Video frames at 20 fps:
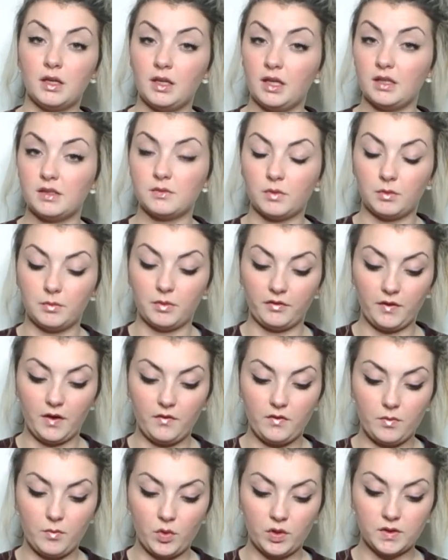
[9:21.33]
and that's one of my
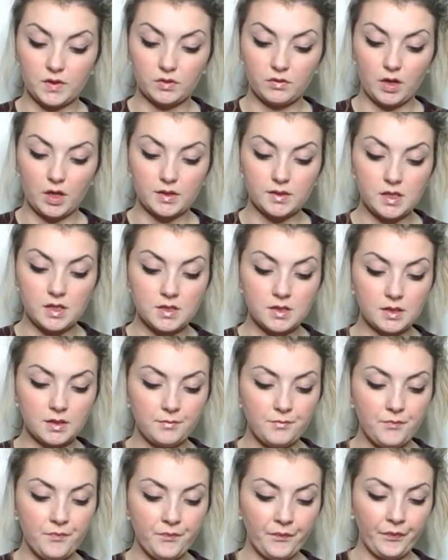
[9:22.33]
favorite moisturizers.
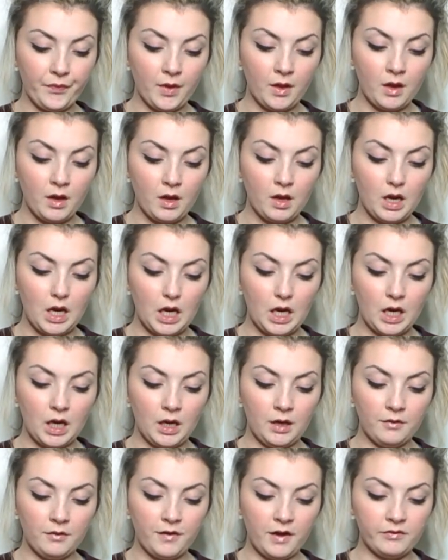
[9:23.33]

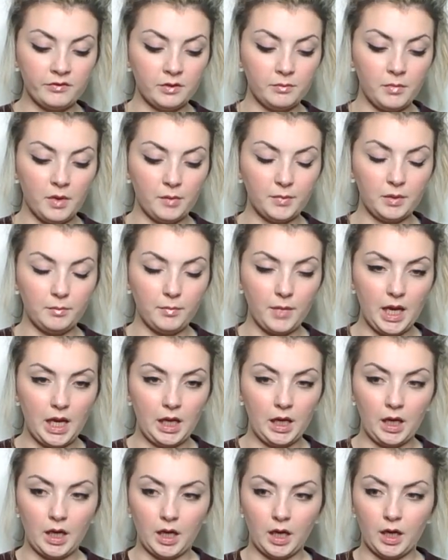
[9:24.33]
Uh, favorite mummy
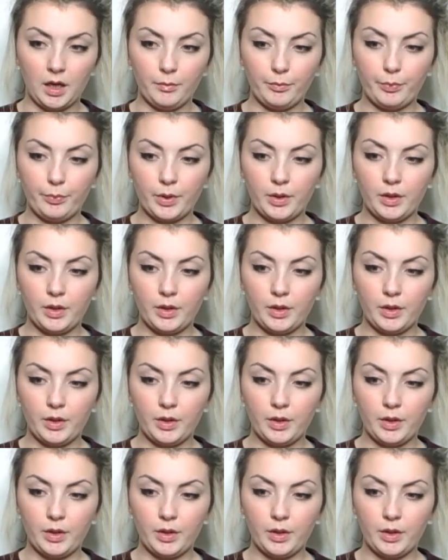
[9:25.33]
makeup.